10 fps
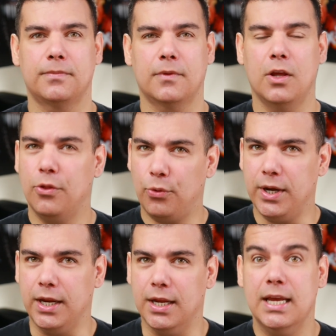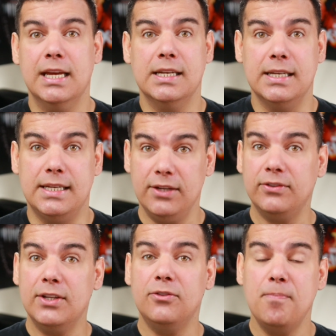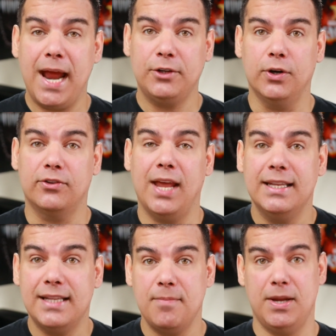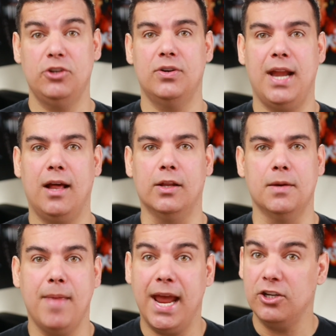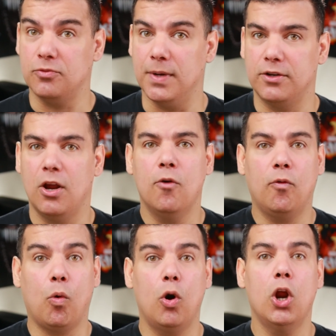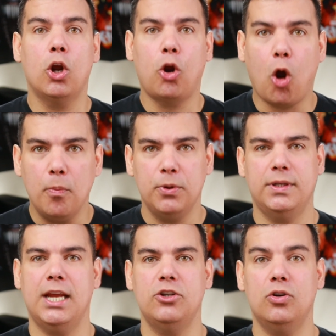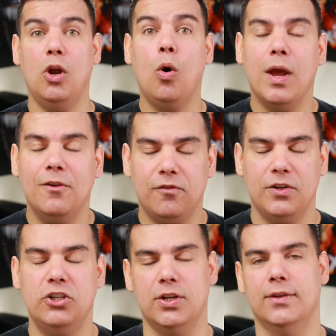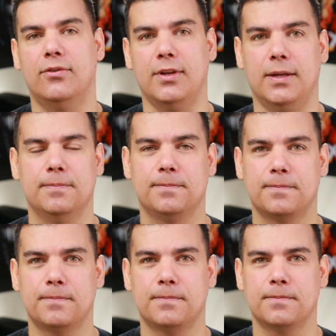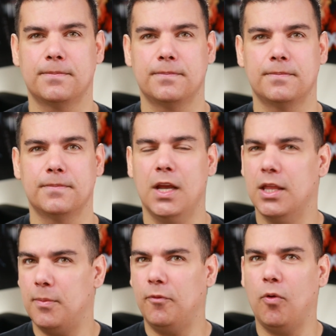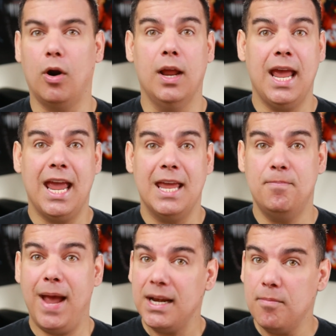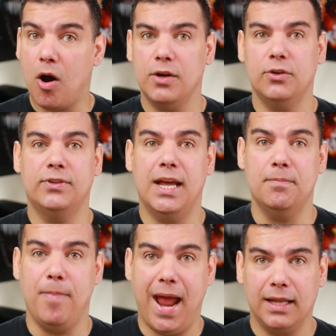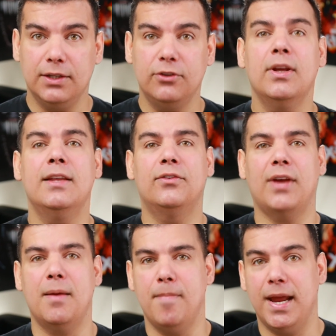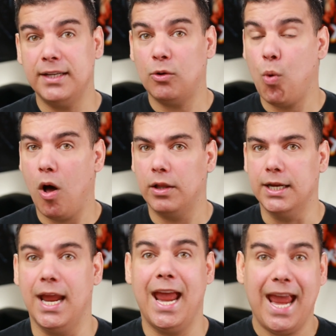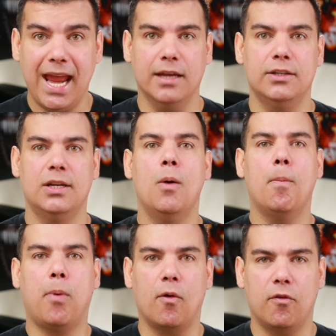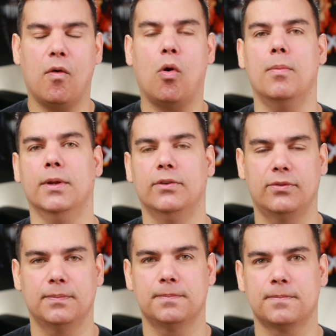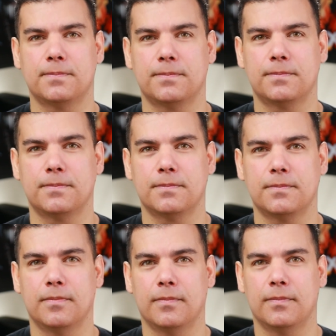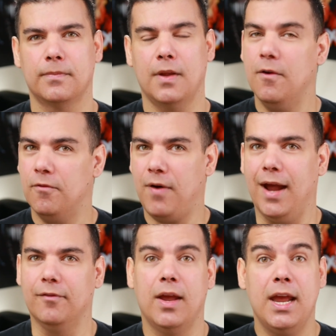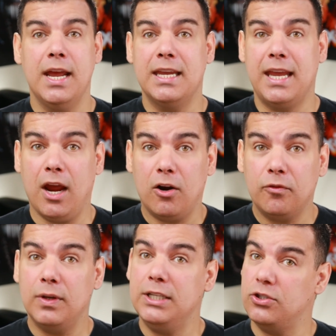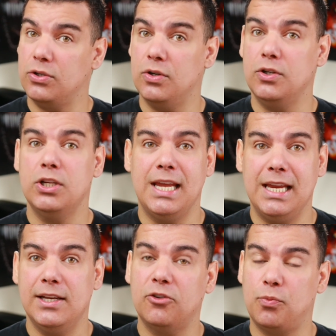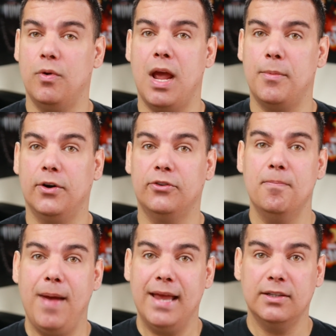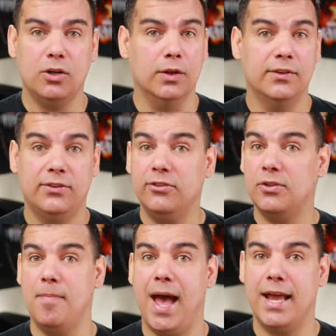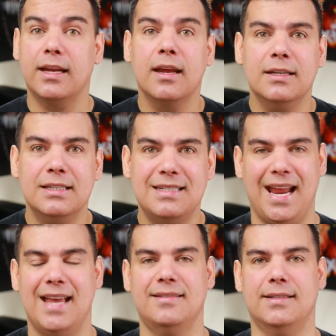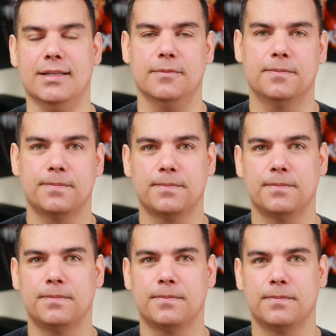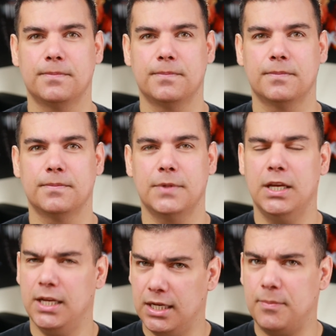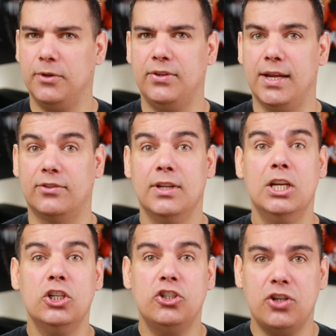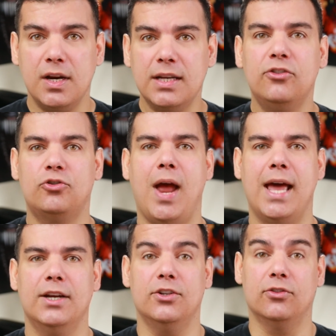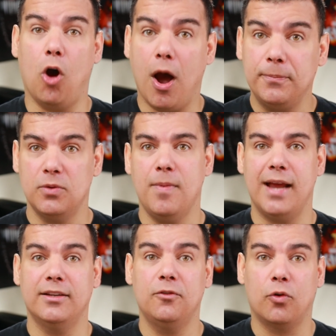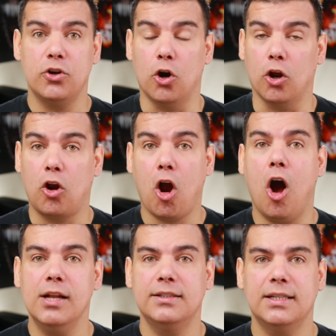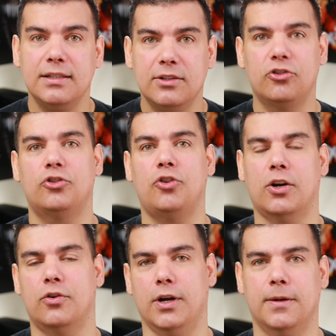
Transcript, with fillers: Three, distance metrics and dimensionality management for computational efficiency. Number four, embedding modules that balance semantic quality and performance. Five, carefully tune index parameters based on systematic testing. And number six, chunking strategies optimized for your content structure.